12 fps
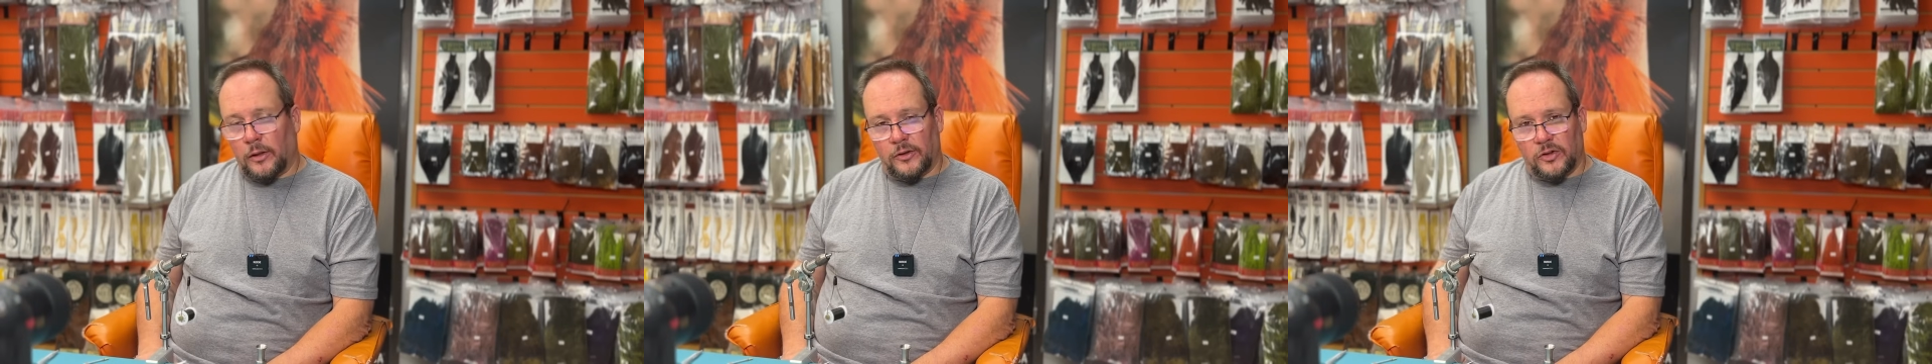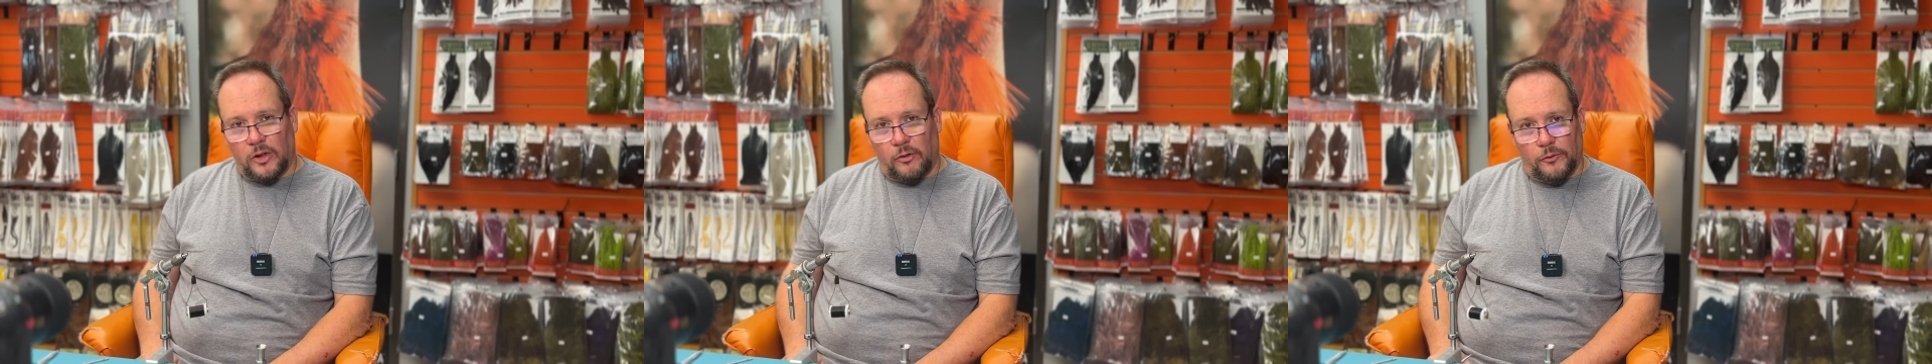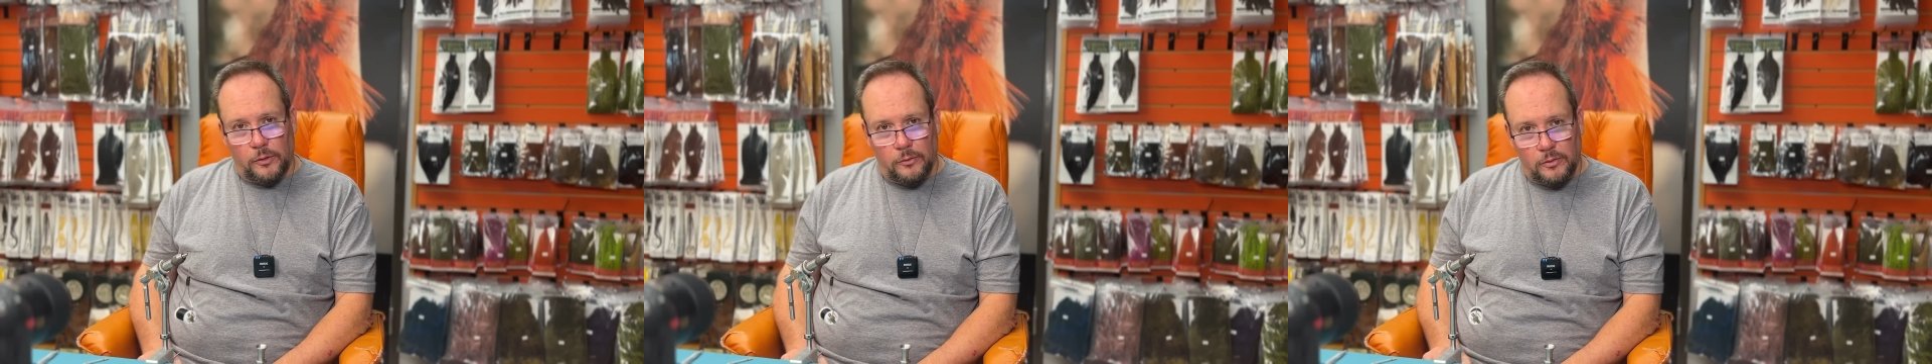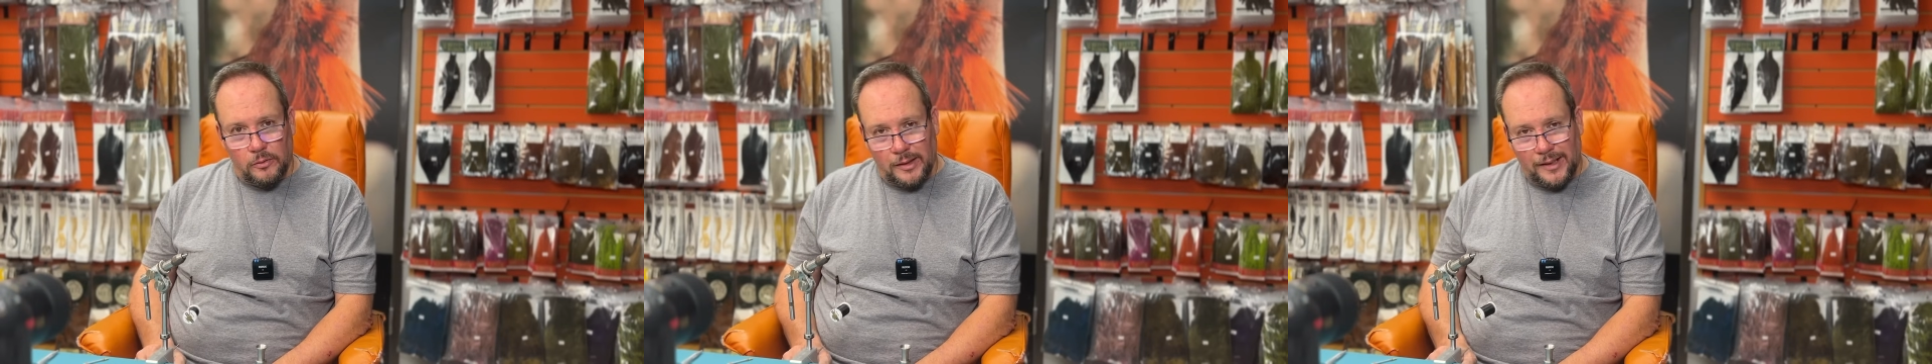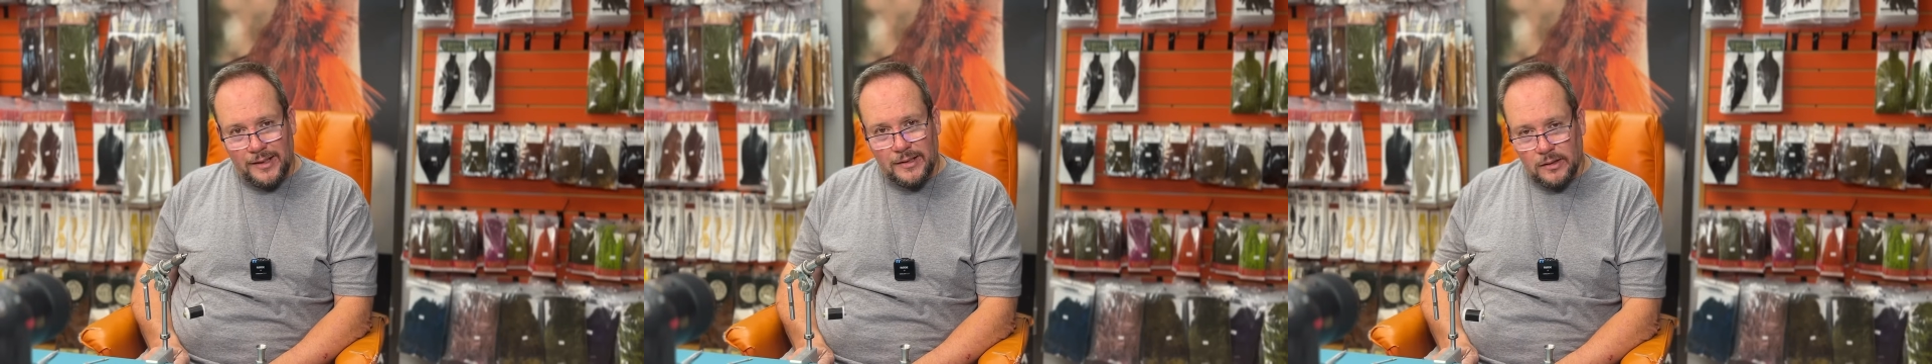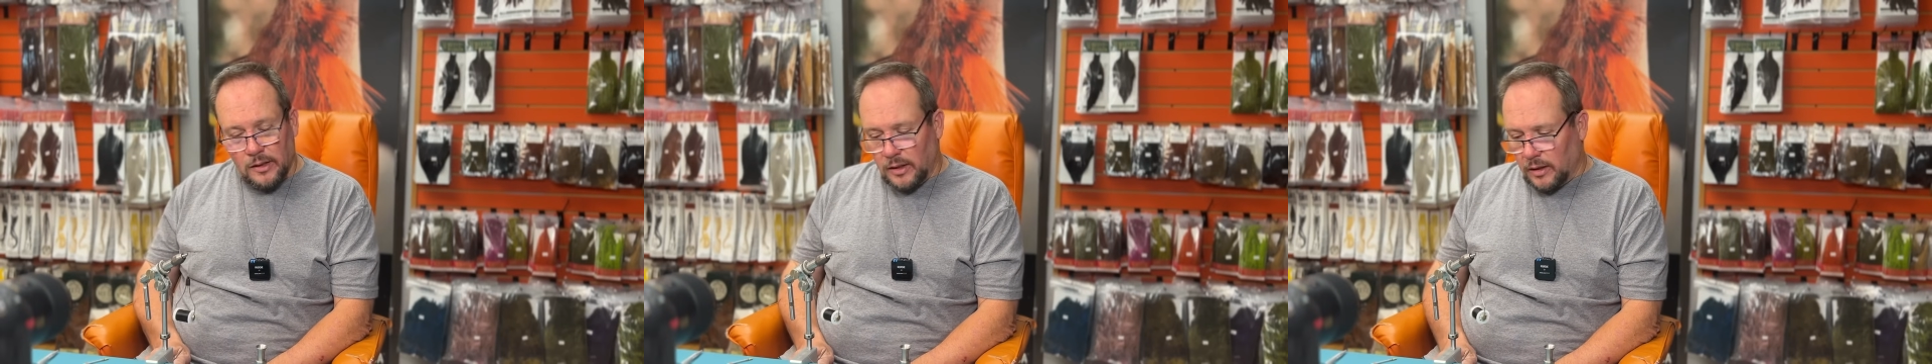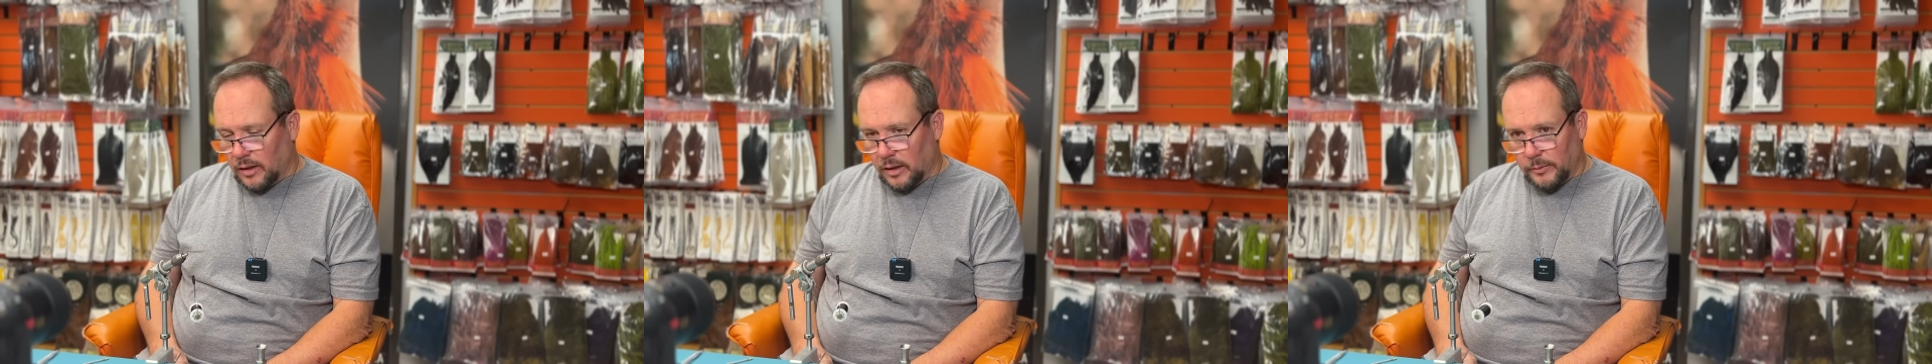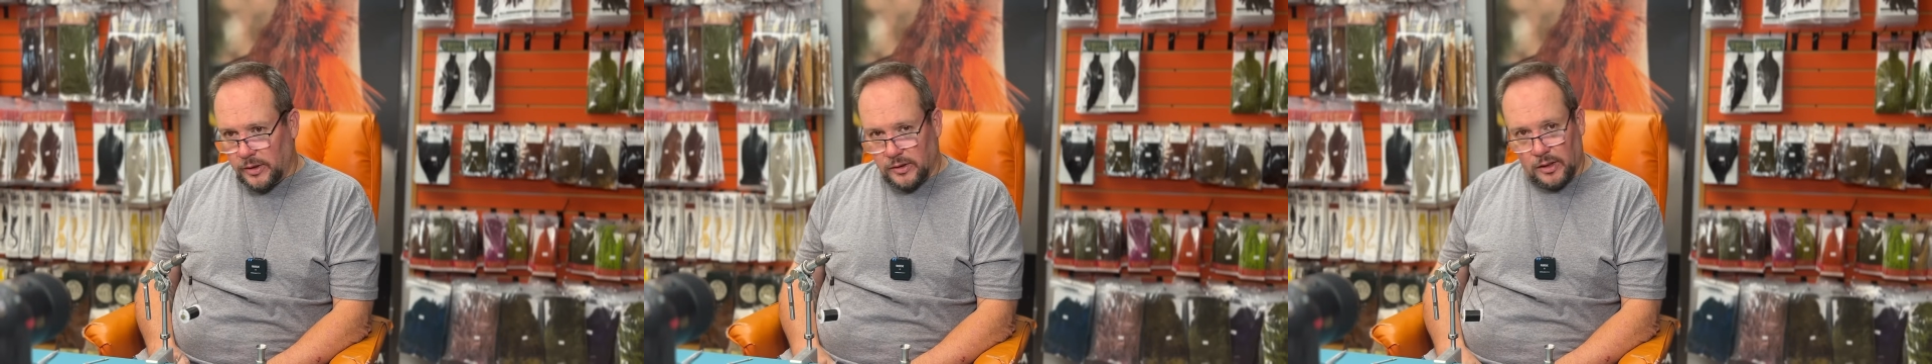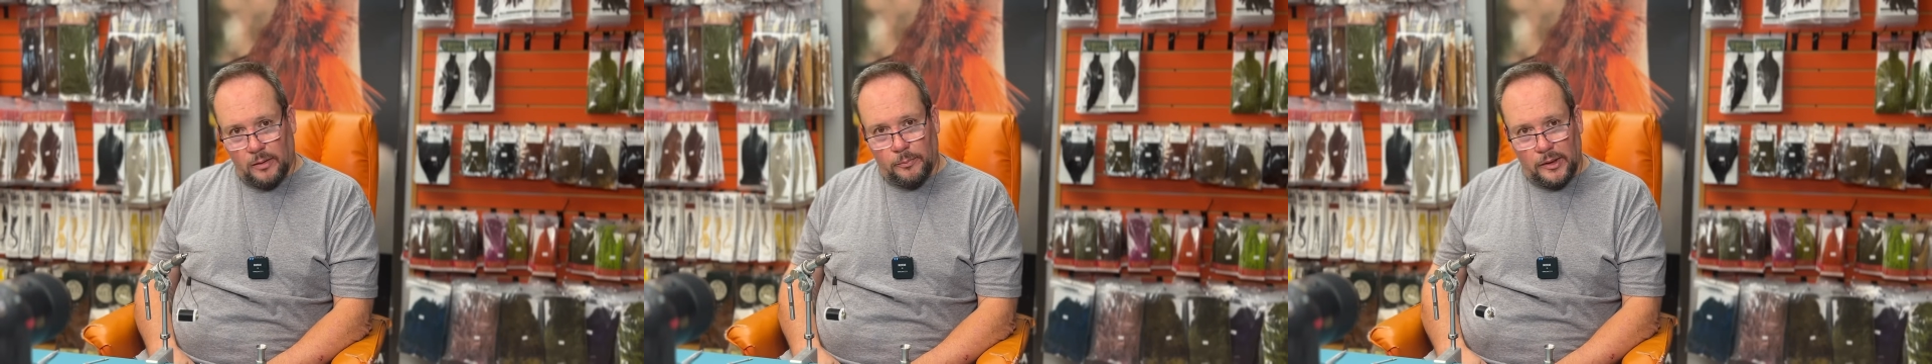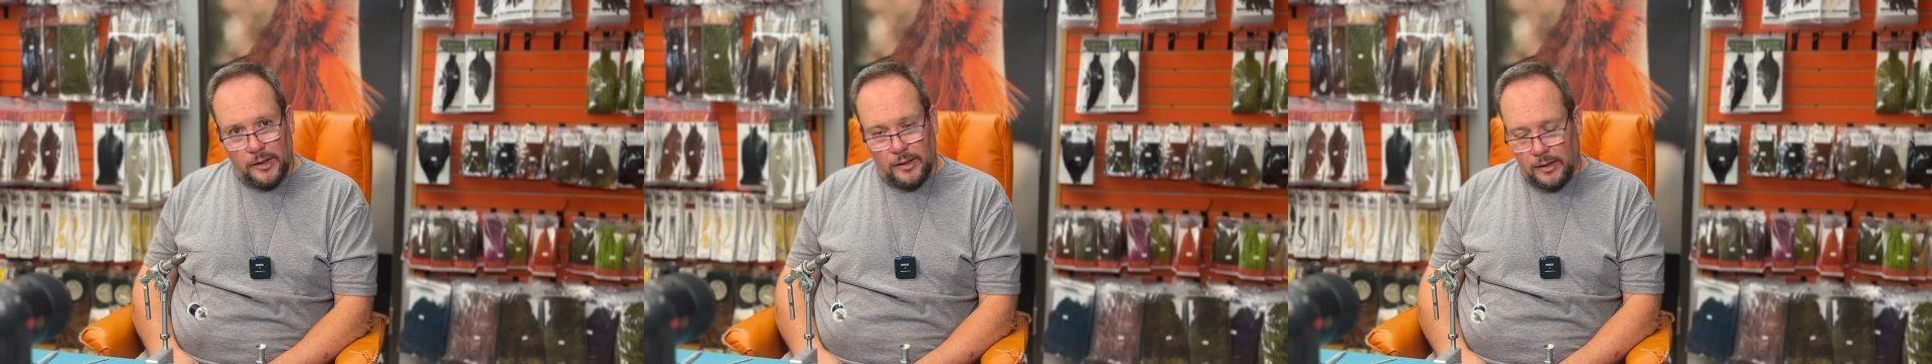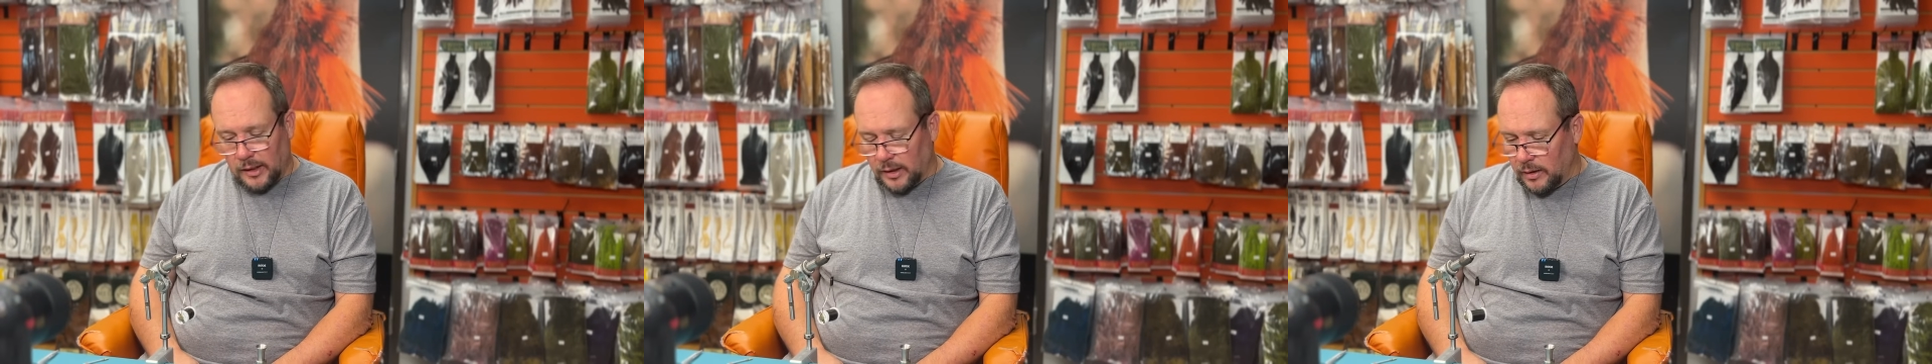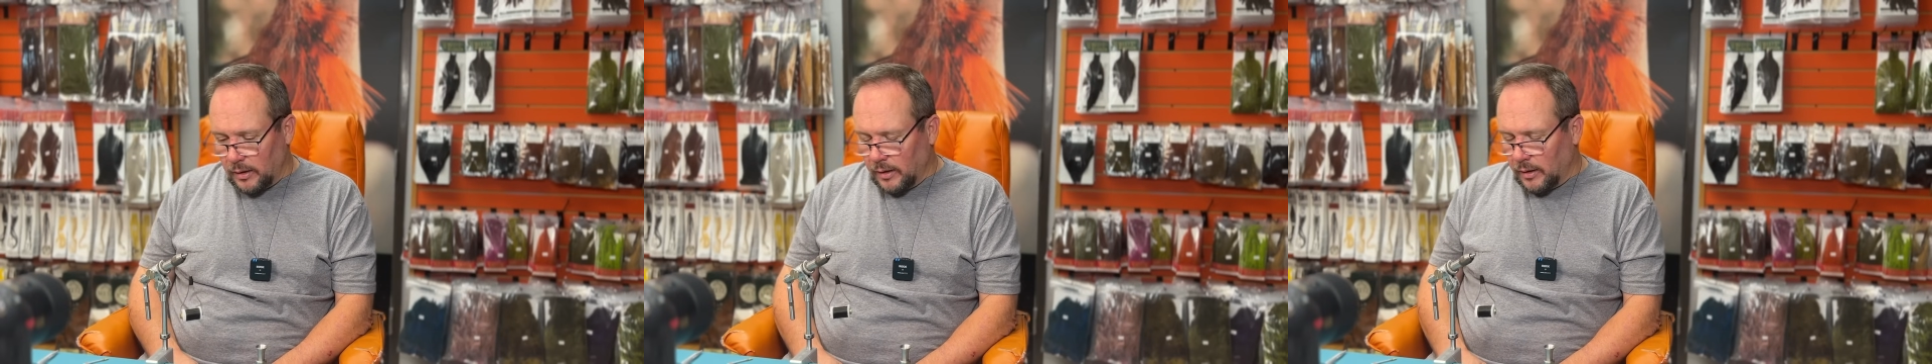on his cell phone late. He's up late at night,